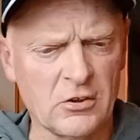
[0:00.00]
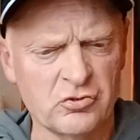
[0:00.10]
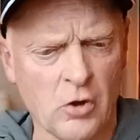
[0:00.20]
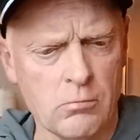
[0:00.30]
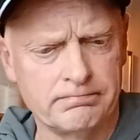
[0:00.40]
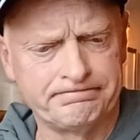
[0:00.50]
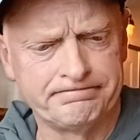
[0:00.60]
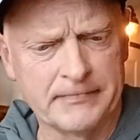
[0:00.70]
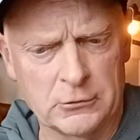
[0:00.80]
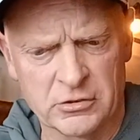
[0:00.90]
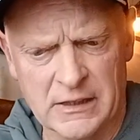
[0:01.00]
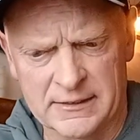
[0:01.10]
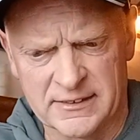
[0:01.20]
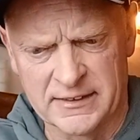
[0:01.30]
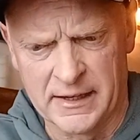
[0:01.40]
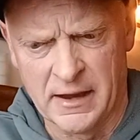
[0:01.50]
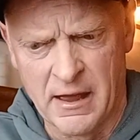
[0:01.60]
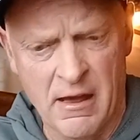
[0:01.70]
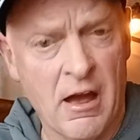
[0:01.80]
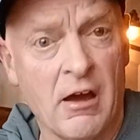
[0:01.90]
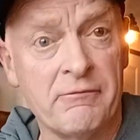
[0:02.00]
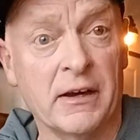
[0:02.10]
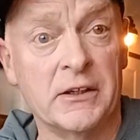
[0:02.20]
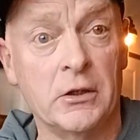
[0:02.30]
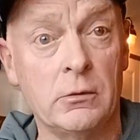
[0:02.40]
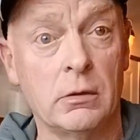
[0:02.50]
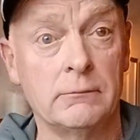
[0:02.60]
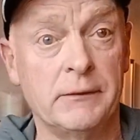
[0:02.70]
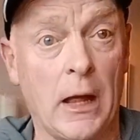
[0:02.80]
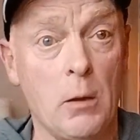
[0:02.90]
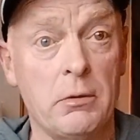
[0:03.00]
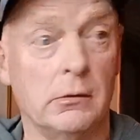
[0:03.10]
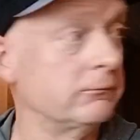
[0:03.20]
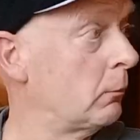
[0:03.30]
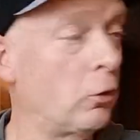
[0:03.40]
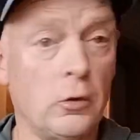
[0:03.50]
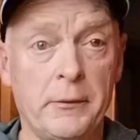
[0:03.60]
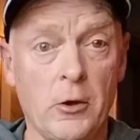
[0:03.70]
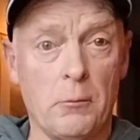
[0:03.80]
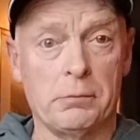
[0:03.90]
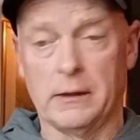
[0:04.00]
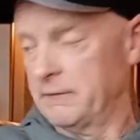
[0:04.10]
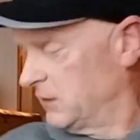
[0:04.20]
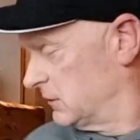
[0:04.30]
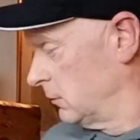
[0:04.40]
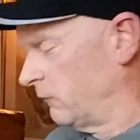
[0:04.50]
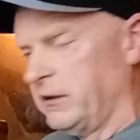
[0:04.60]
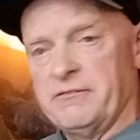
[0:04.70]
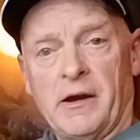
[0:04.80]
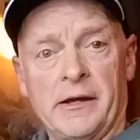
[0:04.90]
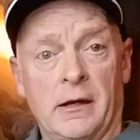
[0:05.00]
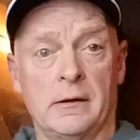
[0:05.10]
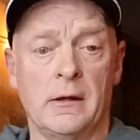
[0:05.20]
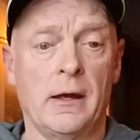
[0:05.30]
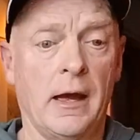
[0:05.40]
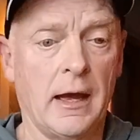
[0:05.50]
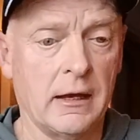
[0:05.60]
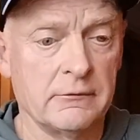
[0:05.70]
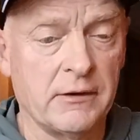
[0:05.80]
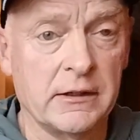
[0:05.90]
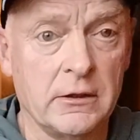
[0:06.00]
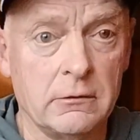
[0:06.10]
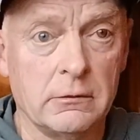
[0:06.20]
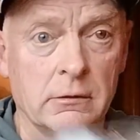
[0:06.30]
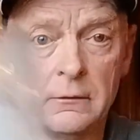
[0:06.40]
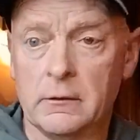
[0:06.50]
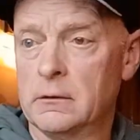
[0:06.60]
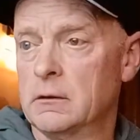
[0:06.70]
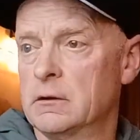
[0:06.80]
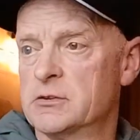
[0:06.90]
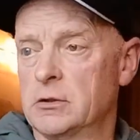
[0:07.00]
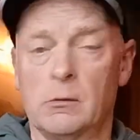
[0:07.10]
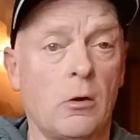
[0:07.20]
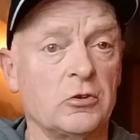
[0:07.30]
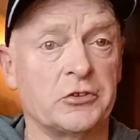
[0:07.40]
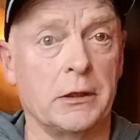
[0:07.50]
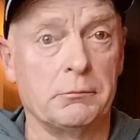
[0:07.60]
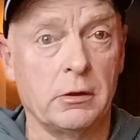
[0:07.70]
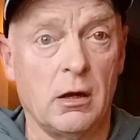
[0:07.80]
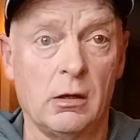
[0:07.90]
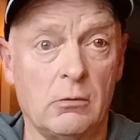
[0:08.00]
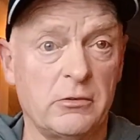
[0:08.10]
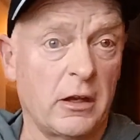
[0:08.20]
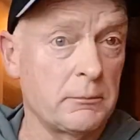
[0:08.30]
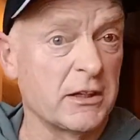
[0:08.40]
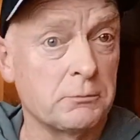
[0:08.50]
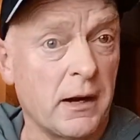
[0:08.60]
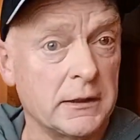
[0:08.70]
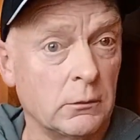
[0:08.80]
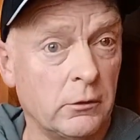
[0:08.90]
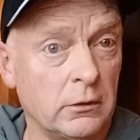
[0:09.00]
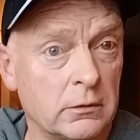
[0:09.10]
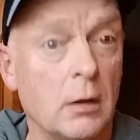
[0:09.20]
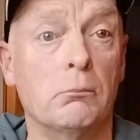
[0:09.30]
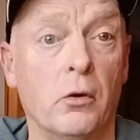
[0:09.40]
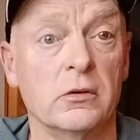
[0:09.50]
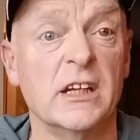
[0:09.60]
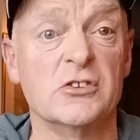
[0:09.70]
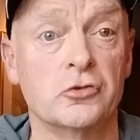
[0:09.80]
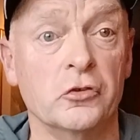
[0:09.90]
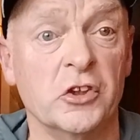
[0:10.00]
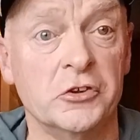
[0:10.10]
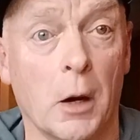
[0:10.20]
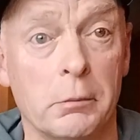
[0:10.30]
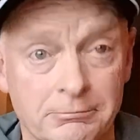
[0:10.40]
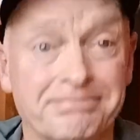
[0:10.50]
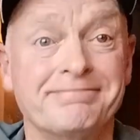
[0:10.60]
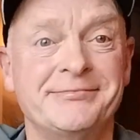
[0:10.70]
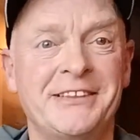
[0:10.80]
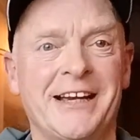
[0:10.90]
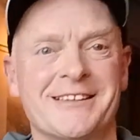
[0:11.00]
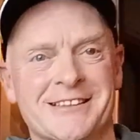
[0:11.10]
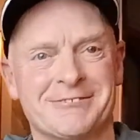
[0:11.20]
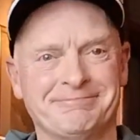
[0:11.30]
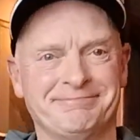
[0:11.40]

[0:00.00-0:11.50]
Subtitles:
So, I'd just like to say thank you, the Albert, for putting me up at this lovely fire, and thank you to Old Trip, although not the best pint in the world, but it's done the job. Cheers!